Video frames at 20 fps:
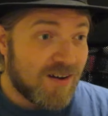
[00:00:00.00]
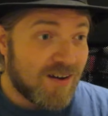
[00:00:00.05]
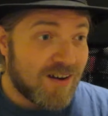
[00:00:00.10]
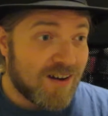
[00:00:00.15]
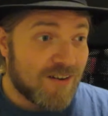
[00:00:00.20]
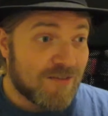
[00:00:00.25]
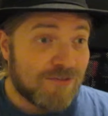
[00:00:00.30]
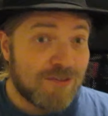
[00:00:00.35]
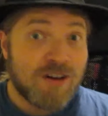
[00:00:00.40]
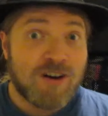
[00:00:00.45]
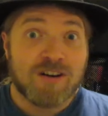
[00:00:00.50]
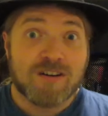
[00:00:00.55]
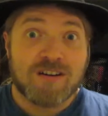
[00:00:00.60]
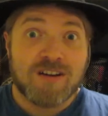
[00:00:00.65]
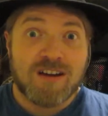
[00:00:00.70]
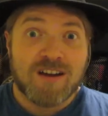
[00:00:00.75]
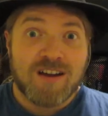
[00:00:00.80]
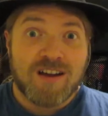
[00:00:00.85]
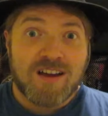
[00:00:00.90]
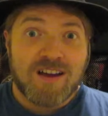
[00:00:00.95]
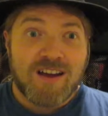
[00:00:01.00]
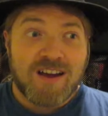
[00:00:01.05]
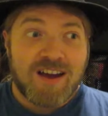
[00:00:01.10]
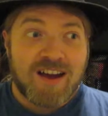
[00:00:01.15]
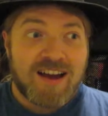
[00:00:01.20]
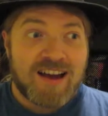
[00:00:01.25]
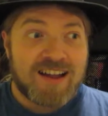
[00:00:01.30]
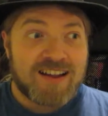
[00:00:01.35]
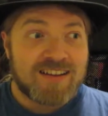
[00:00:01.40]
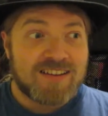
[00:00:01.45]
vlog,
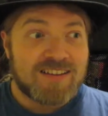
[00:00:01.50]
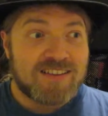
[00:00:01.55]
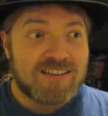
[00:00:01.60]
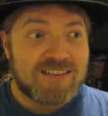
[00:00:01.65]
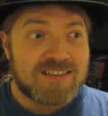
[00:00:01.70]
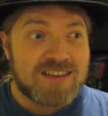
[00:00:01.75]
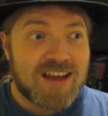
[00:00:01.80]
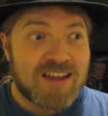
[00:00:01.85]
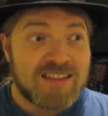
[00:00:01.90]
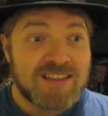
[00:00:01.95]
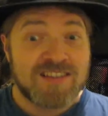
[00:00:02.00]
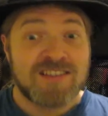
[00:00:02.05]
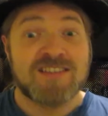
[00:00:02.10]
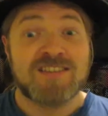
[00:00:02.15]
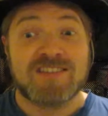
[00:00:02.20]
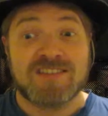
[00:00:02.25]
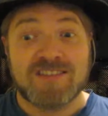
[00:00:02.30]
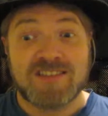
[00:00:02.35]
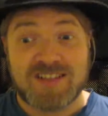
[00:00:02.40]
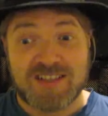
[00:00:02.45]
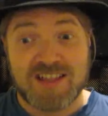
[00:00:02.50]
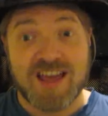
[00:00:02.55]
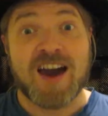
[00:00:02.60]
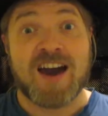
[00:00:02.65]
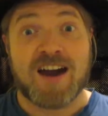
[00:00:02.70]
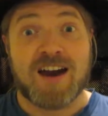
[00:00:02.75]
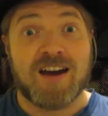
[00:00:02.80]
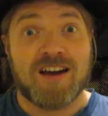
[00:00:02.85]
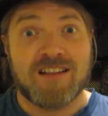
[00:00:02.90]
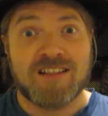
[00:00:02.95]
and this is
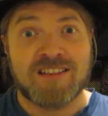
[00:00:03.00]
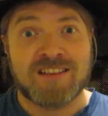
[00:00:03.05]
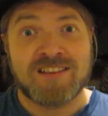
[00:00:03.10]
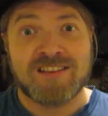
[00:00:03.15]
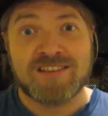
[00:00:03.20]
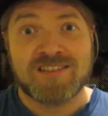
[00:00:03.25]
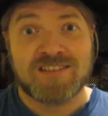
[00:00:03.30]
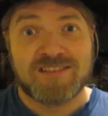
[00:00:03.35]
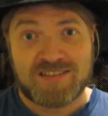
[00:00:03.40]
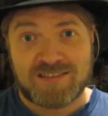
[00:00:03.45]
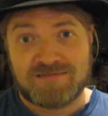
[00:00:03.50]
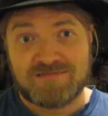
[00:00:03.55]
that fictional